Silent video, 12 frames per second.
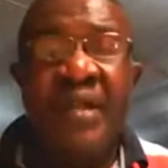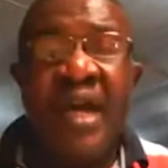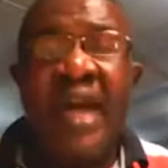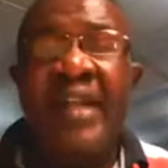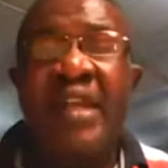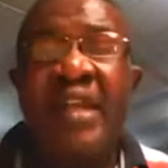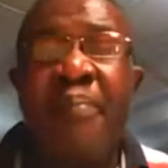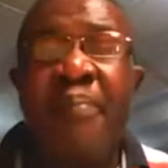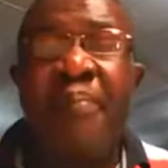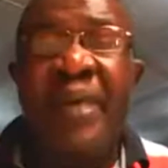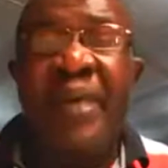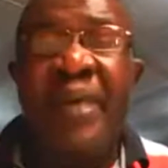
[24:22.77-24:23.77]
And the
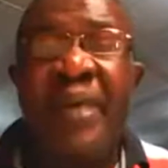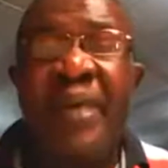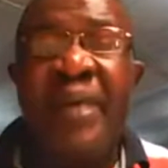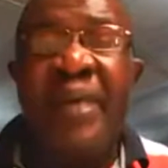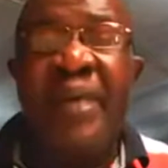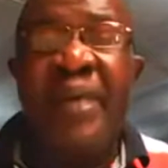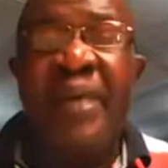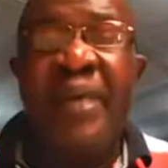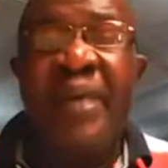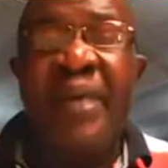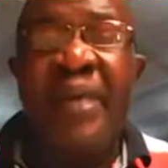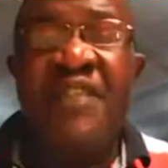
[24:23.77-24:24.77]
best
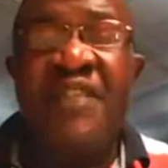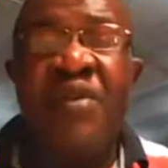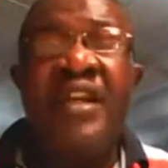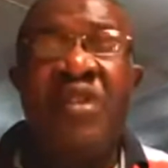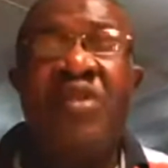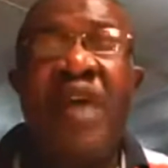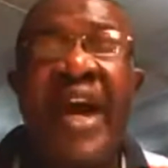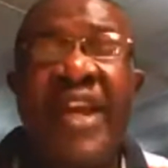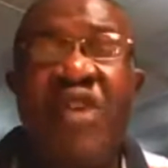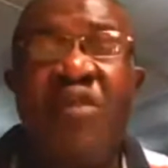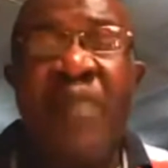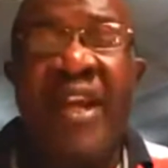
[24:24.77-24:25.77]
for you
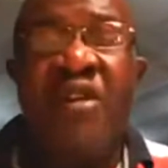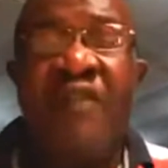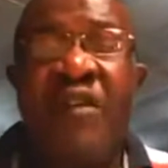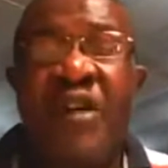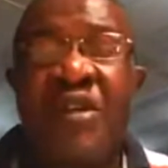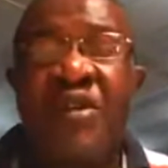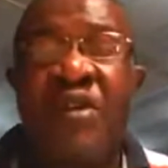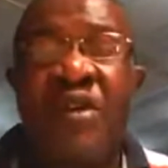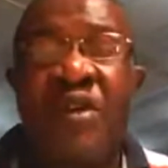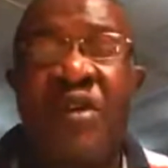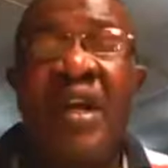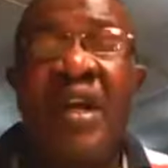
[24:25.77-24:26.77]
blindly over what you don't know,
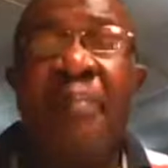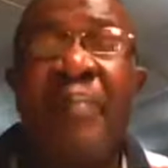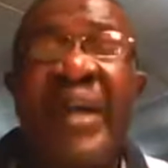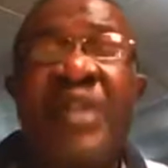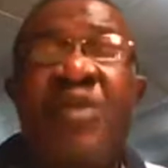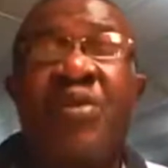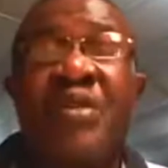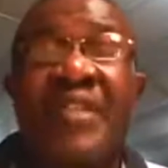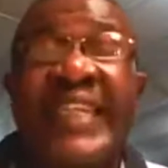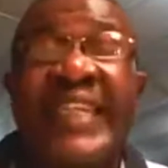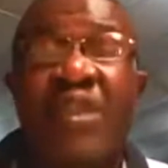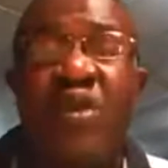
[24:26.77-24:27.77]
but to seek to
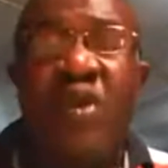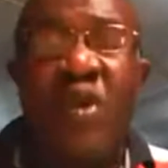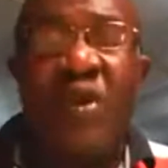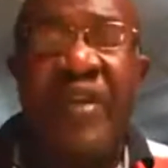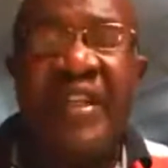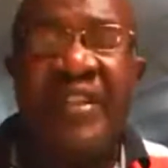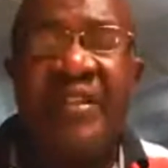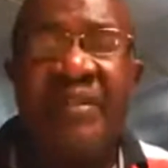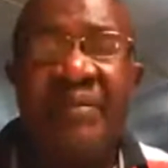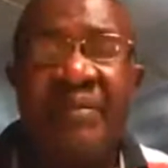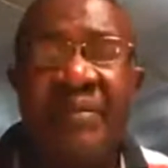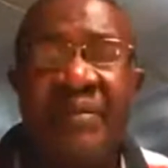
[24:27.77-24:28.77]
know it.
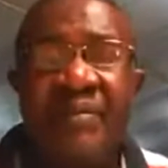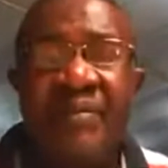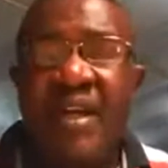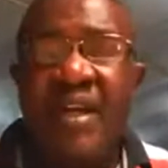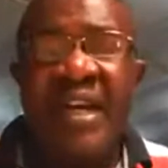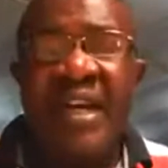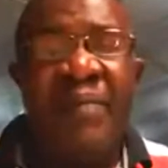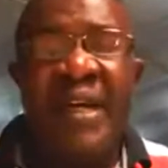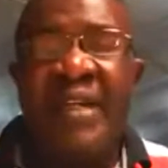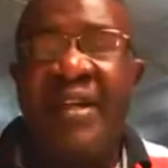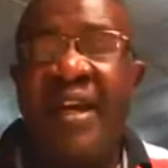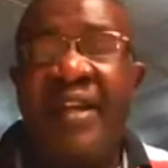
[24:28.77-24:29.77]
And by the time they give
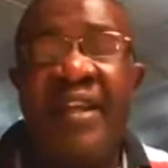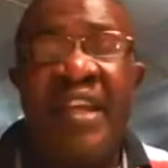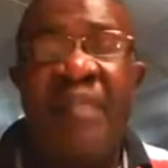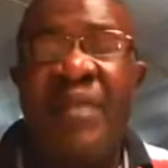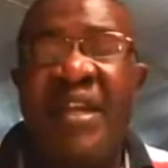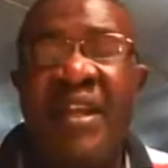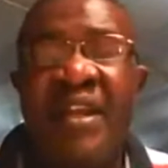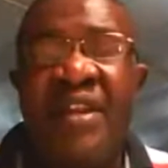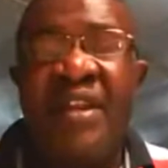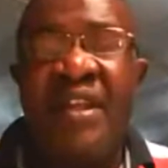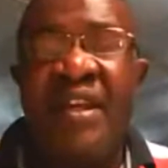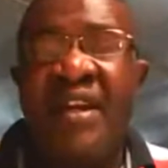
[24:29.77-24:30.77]
me the landing here,
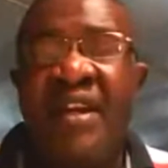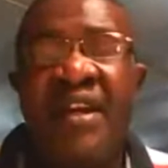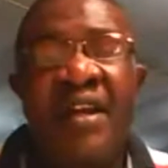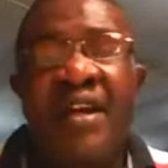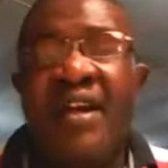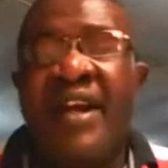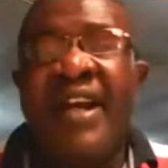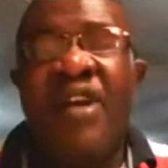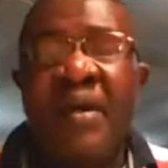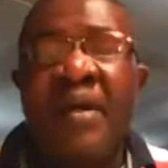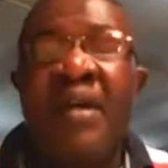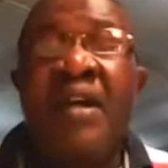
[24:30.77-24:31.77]
I open up.
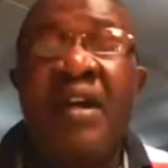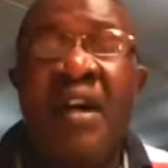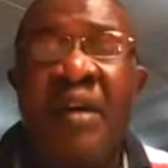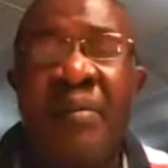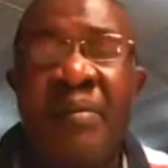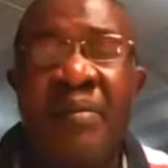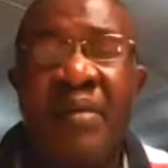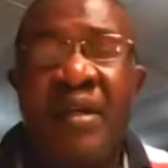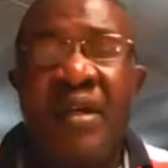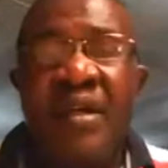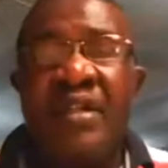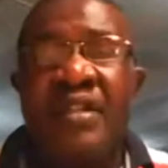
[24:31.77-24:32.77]
Come,
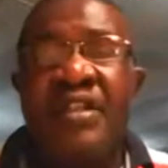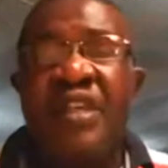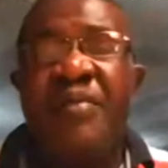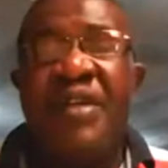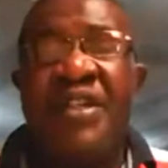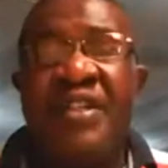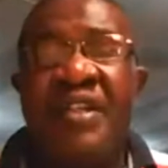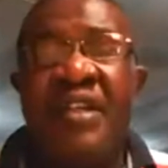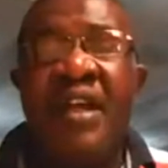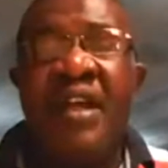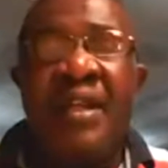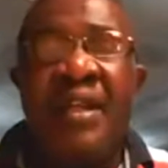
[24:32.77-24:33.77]
TBC,
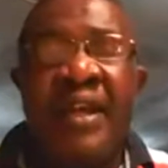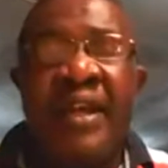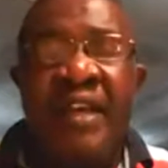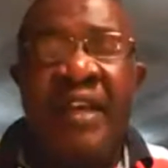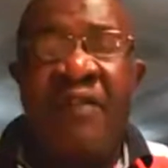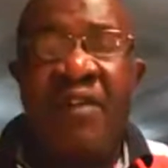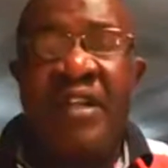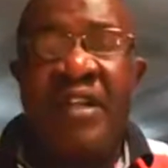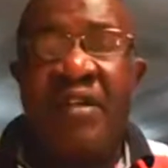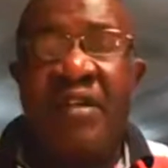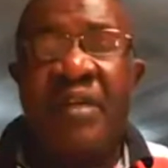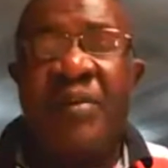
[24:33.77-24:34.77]
like every other
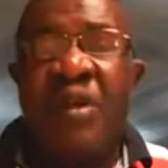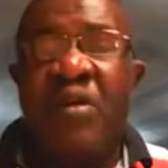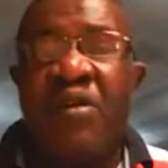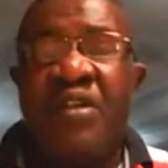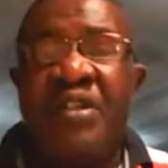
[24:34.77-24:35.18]
cryptocurrency,